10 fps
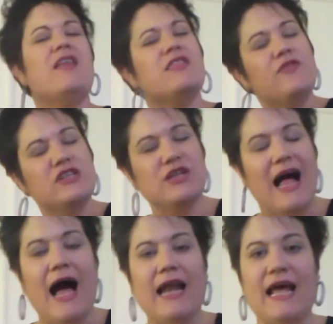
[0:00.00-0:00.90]
The visual
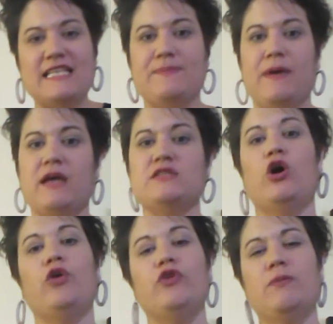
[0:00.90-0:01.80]
art aspect
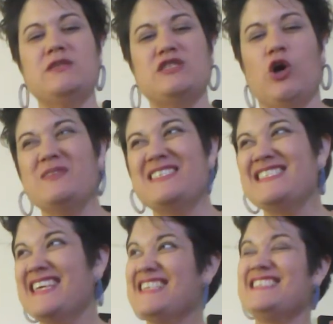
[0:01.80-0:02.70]
of human
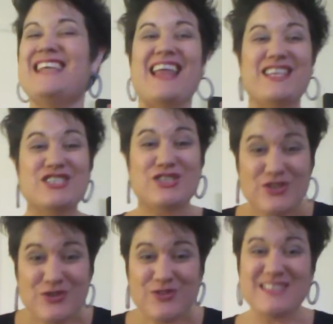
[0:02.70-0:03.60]
sculptures is that the
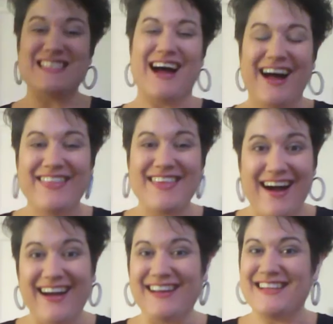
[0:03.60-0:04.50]
students are the
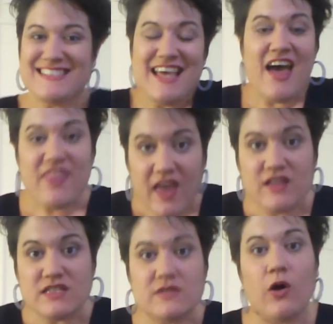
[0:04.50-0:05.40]
artists, they're
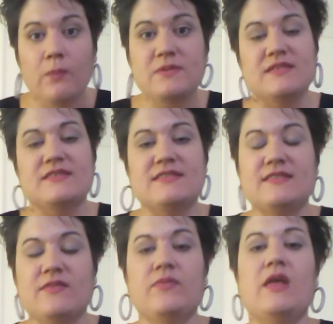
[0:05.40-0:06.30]
the sculptors.
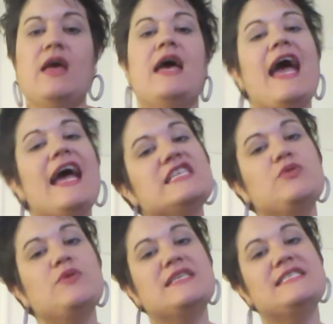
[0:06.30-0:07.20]
And
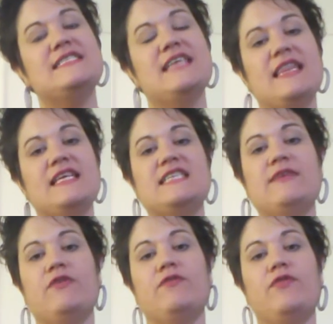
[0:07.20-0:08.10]
to extend this
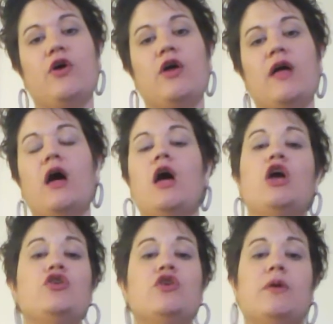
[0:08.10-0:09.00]
even further,
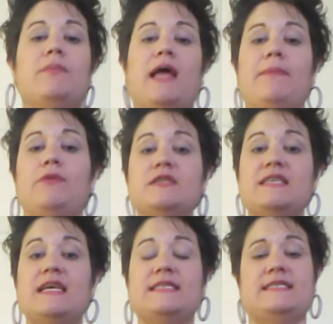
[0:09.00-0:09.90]
you can play
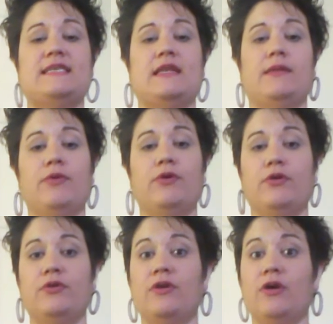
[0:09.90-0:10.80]
music to set the mood,